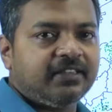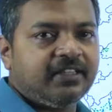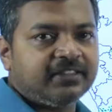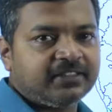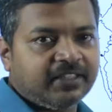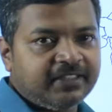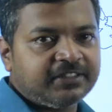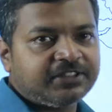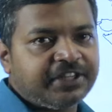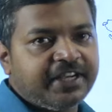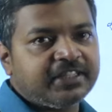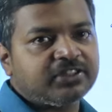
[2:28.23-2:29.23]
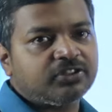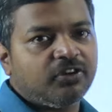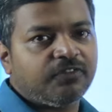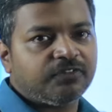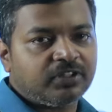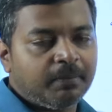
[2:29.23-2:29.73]
the southern states
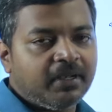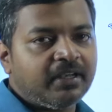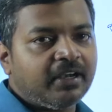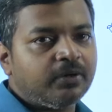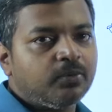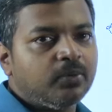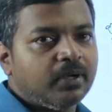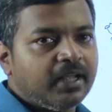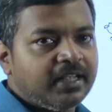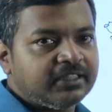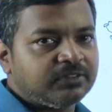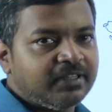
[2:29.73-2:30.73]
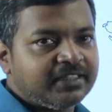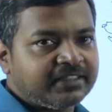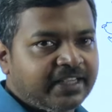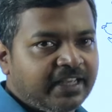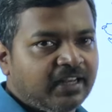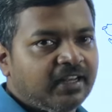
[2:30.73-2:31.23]
of Tamil Nadu as well as
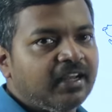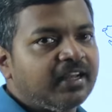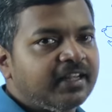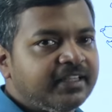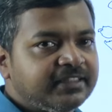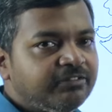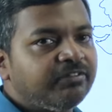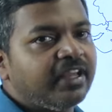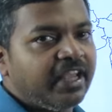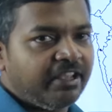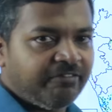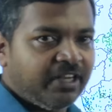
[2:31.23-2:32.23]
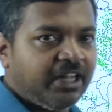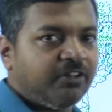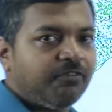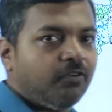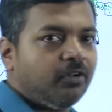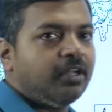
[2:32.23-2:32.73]
Kerala received heavy
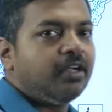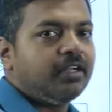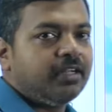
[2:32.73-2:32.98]
rainfall